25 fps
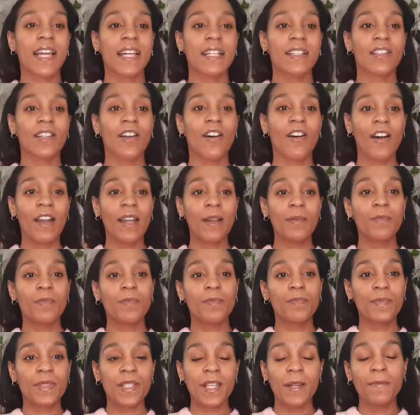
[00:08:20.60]
and I
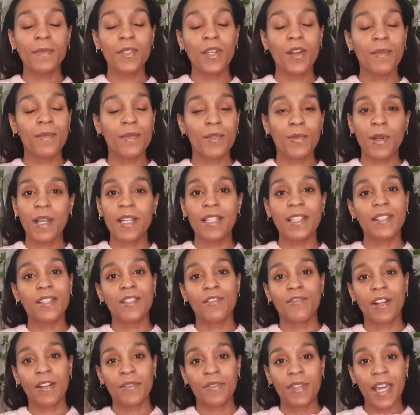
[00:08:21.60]
sometimes wear this
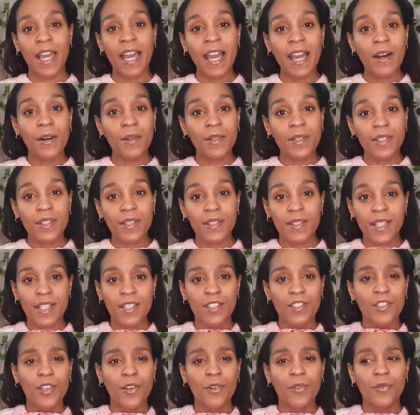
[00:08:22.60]
around the house because
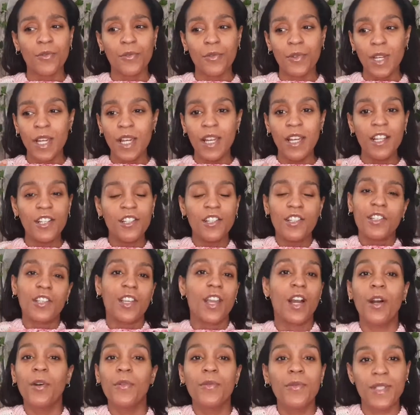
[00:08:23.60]
it's so just
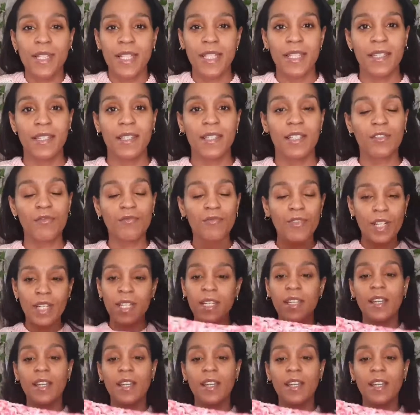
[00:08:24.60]
cozy. It's really